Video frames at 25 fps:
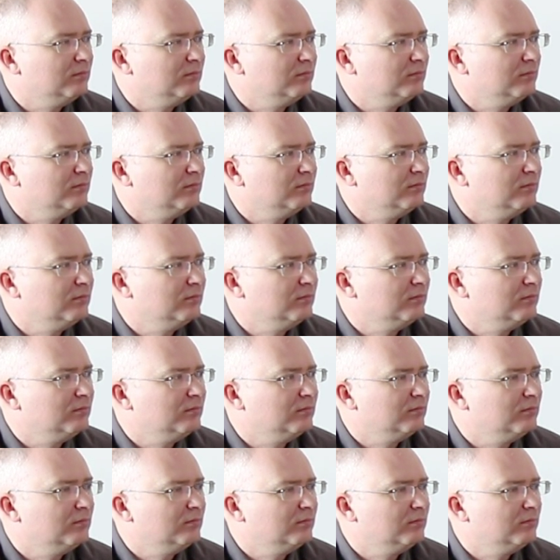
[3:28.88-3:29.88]

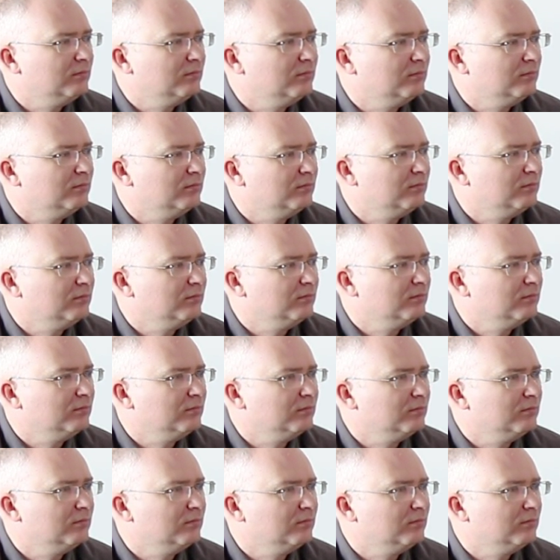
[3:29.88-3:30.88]

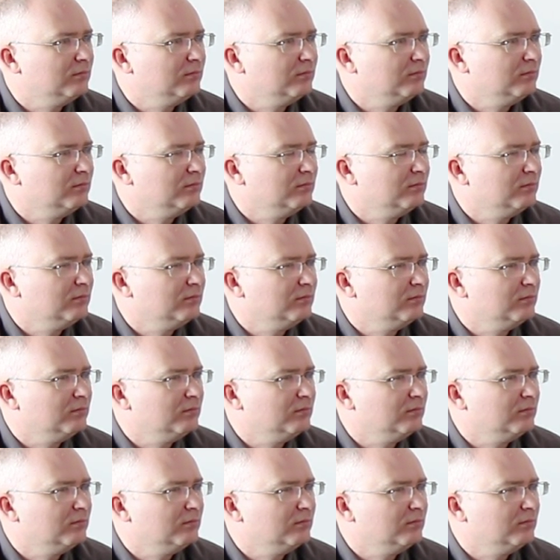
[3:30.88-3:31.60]
No words are spoken by the person on screen.